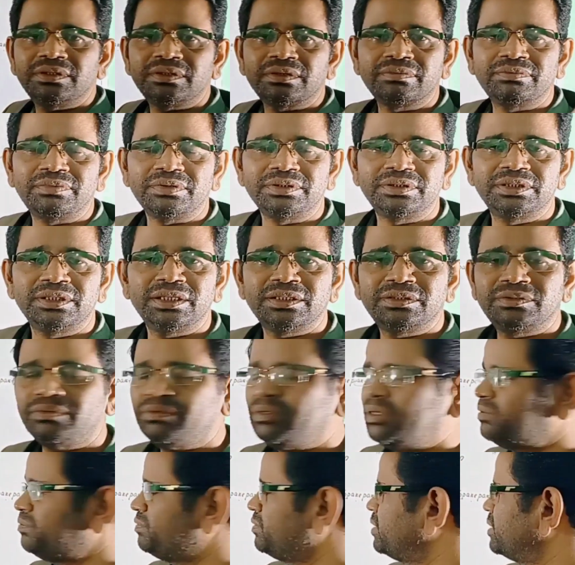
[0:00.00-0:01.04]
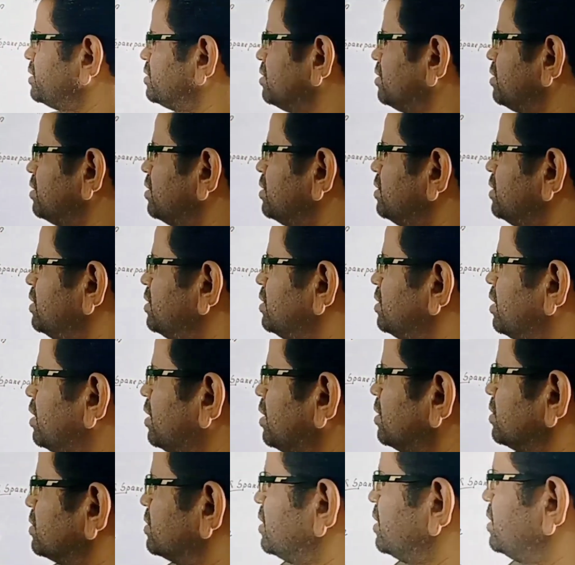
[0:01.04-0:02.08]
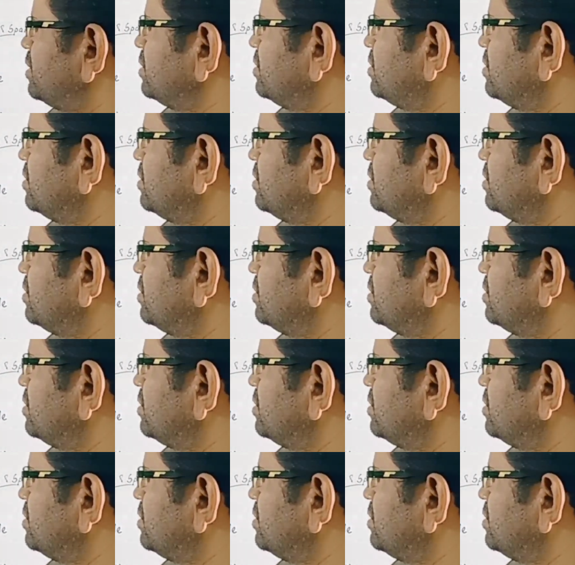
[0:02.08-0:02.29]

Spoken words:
business will pay the that is the